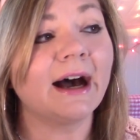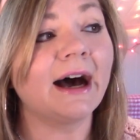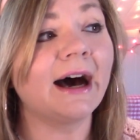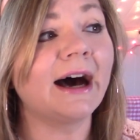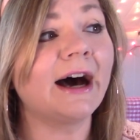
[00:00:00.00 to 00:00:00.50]

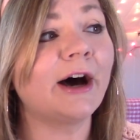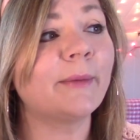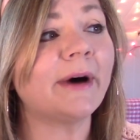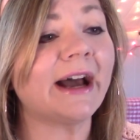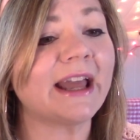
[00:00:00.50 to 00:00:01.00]

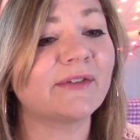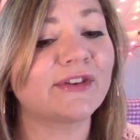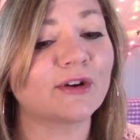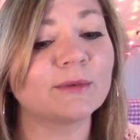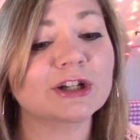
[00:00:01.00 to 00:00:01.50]
I have
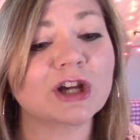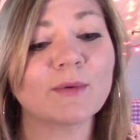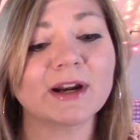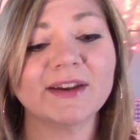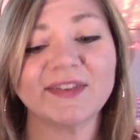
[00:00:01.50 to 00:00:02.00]
so much I
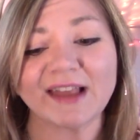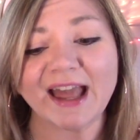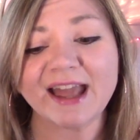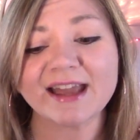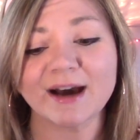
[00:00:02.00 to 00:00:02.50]
want to
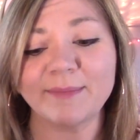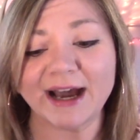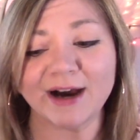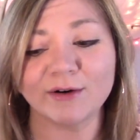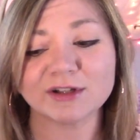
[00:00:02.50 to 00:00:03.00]
say
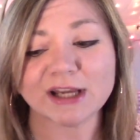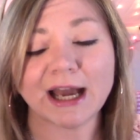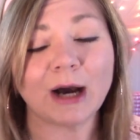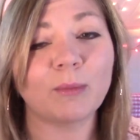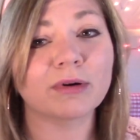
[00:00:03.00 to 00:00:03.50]
about
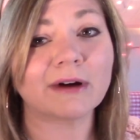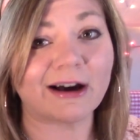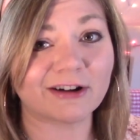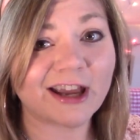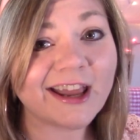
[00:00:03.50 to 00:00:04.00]
how
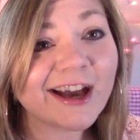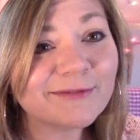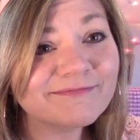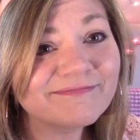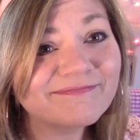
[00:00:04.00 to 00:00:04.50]
proud I
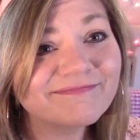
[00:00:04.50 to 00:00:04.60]
am